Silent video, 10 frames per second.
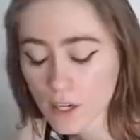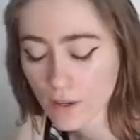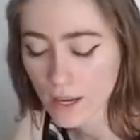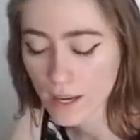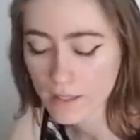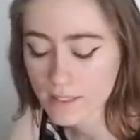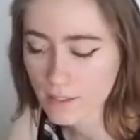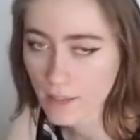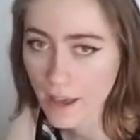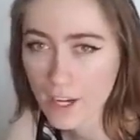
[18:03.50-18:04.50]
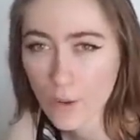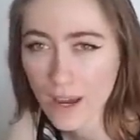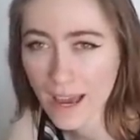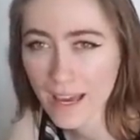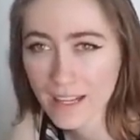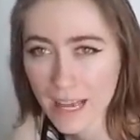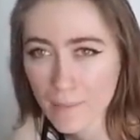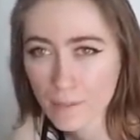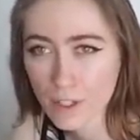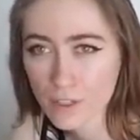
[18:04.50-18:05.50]
Okay, that's a lie. I know I had a
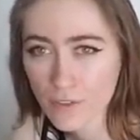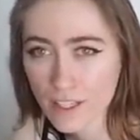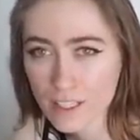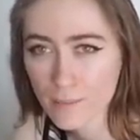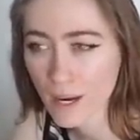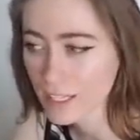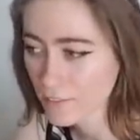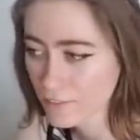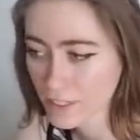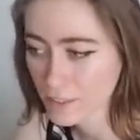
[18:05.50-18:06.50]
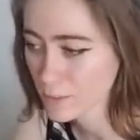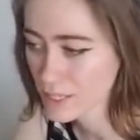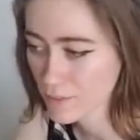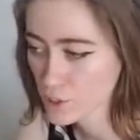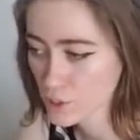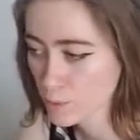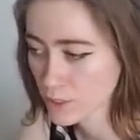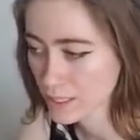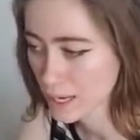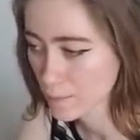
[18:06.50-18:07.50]
Captain Crunch phase, but I definitely was never super
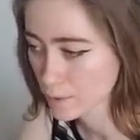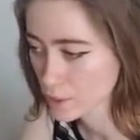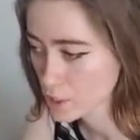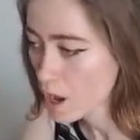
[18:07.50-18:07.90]
into Captain Crunch.